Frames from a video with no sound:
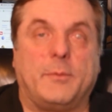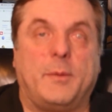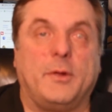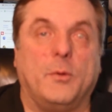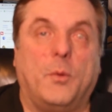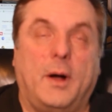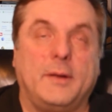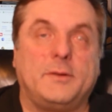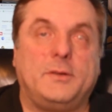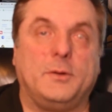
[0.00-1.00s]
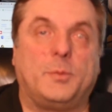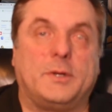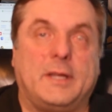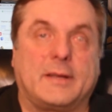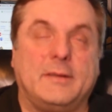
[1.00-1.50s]
Remember, you want to
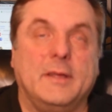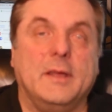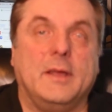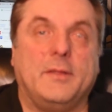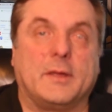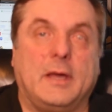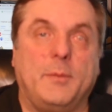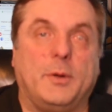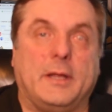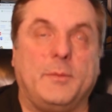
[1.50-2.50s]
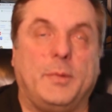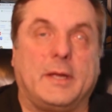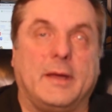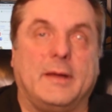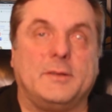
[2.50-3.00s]
protect the company
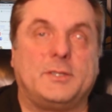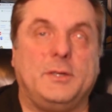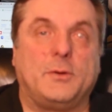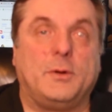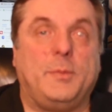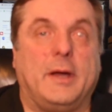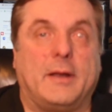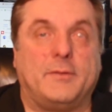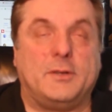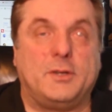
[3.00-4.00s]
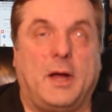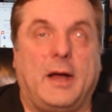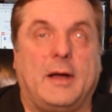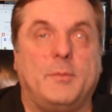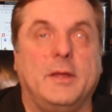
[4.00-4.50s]
because you could be out of a
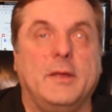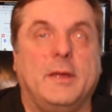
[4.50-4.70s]
job